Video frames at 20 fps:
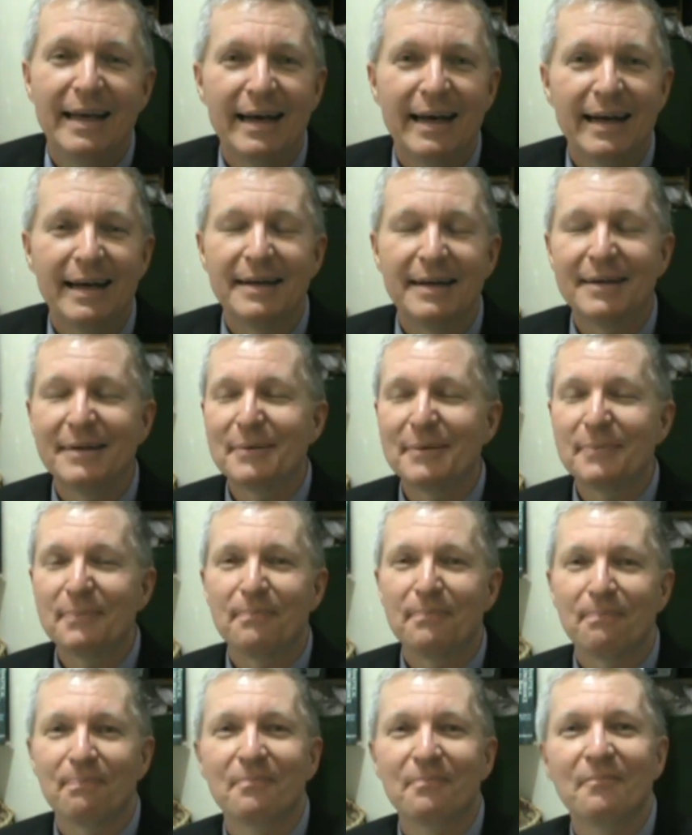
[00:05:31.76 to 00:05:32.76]

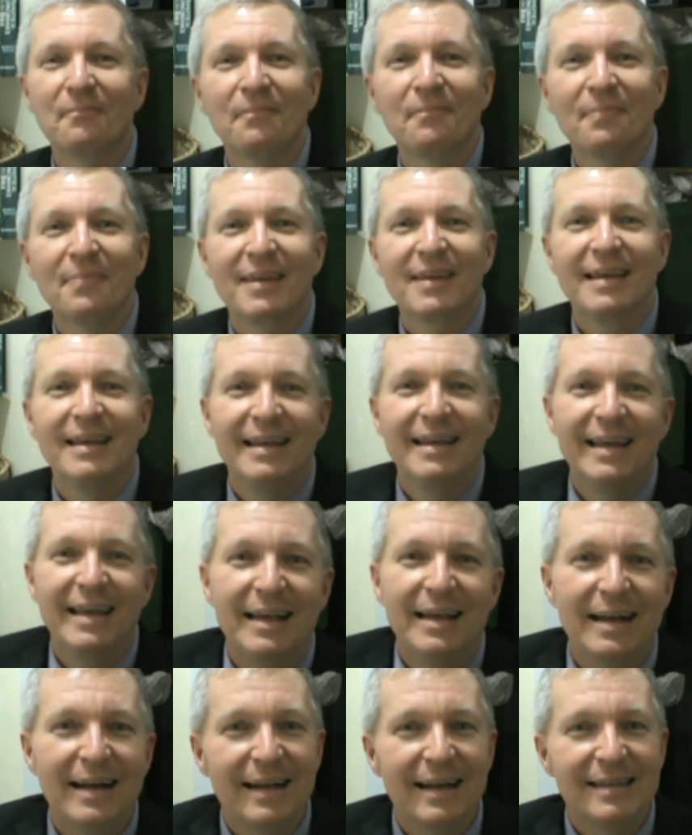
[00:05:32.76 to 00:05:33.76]
Um,
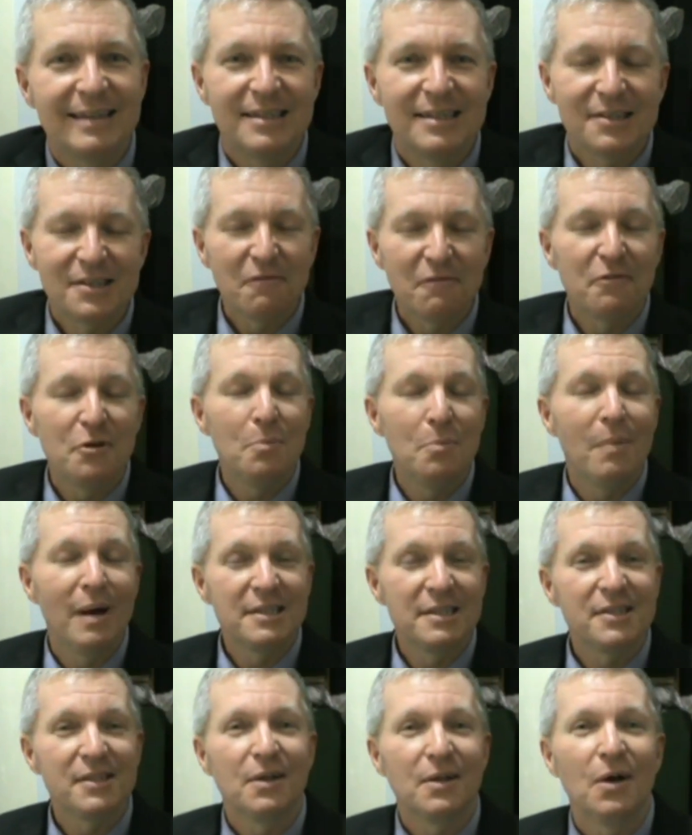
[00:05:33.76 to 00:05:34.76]
just a few
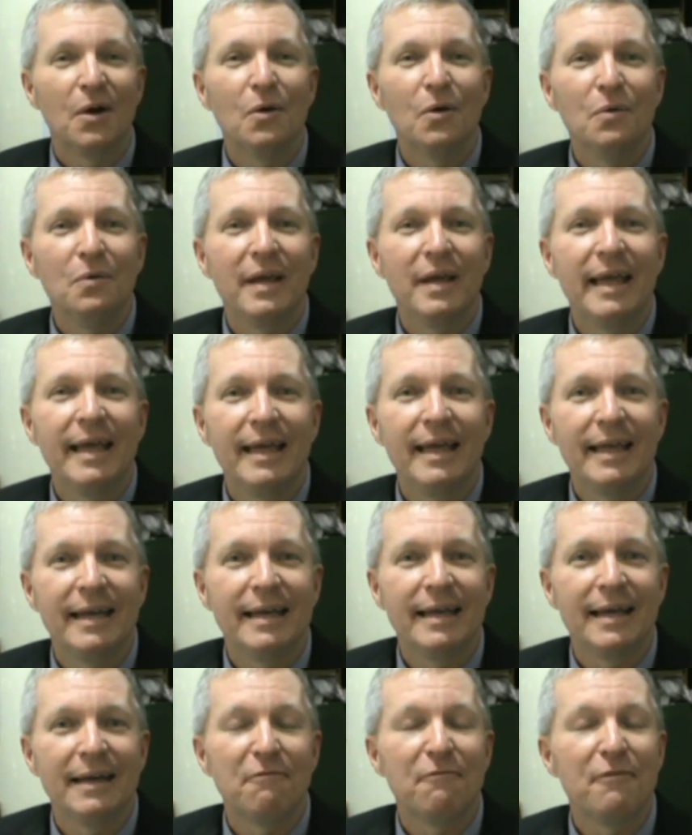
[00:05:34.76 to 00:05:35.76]
months ago,
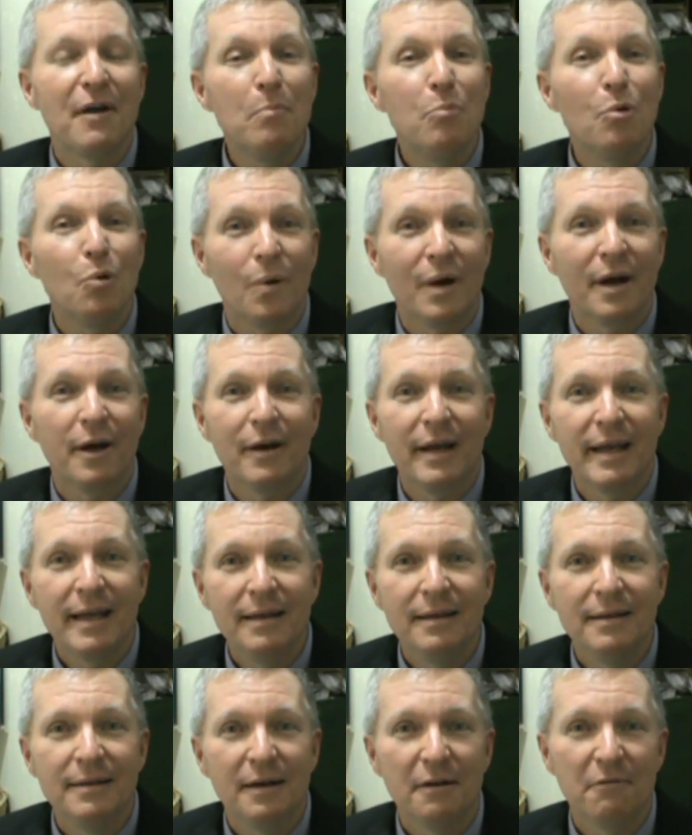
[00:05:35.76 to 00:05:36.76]
in uh,
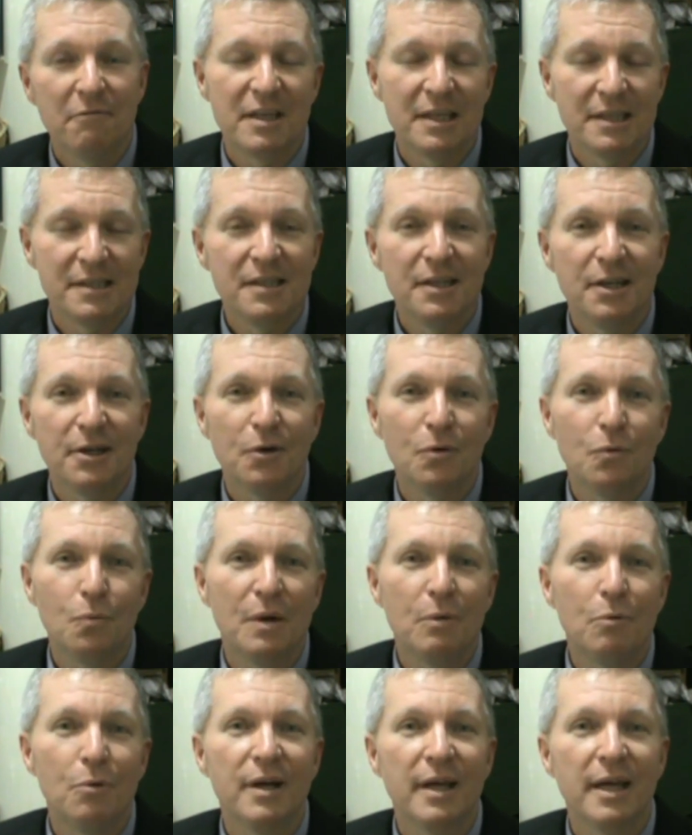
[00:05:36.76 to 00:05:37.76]
February of this year,
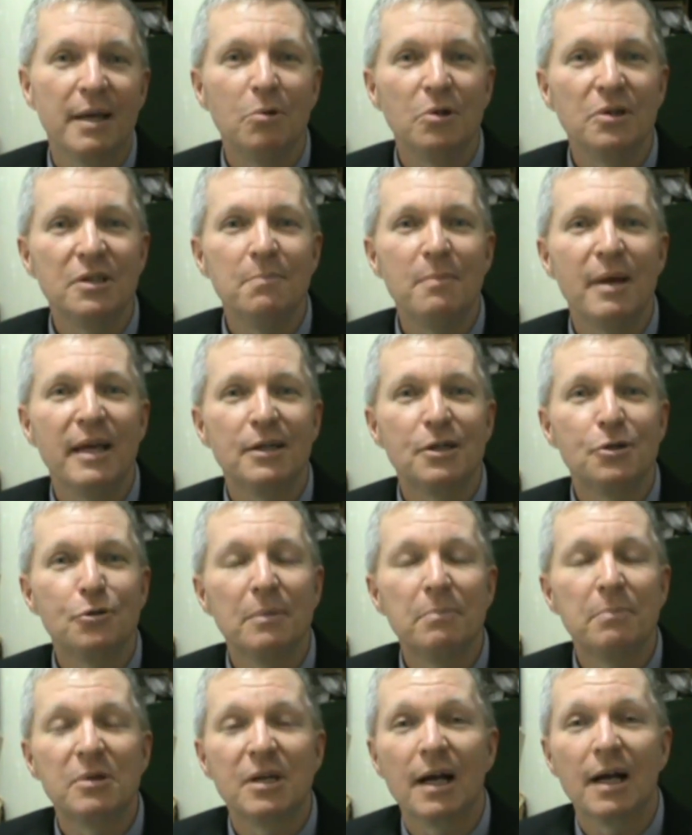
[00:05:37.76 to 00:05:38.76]
we were able to make a
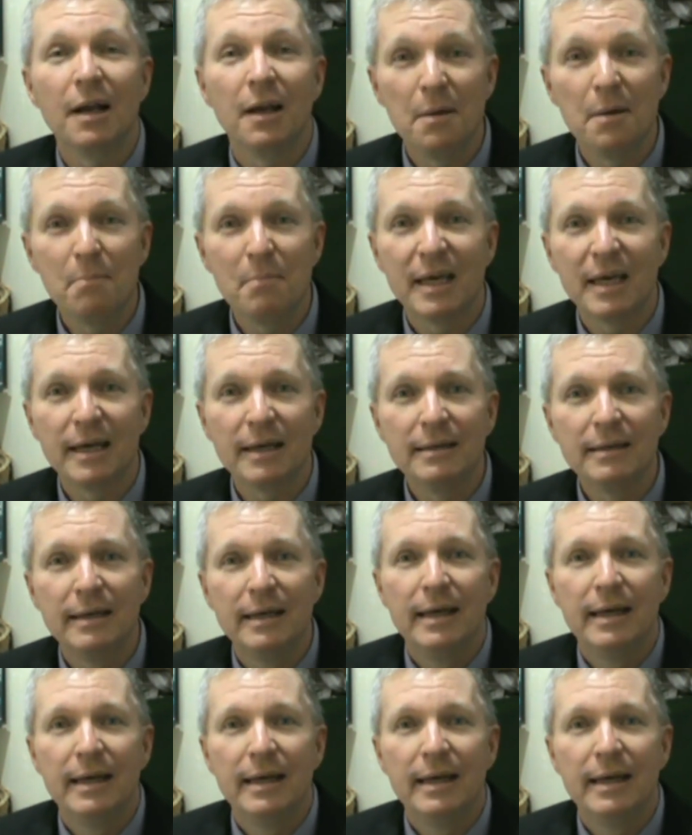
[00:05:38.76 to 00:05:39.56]
trip to Colombia.